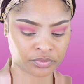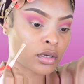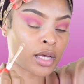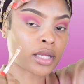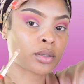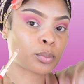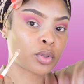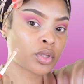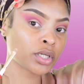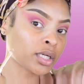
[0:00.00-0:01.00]
Kind of
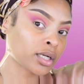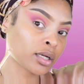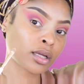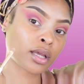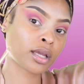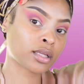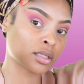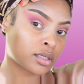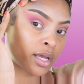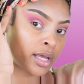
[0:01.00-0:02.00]
pull your
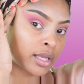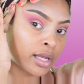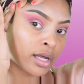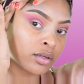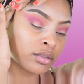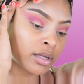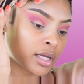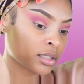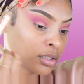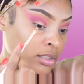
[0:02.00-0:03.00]
head out, look
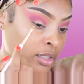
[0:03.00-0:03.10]
kind of like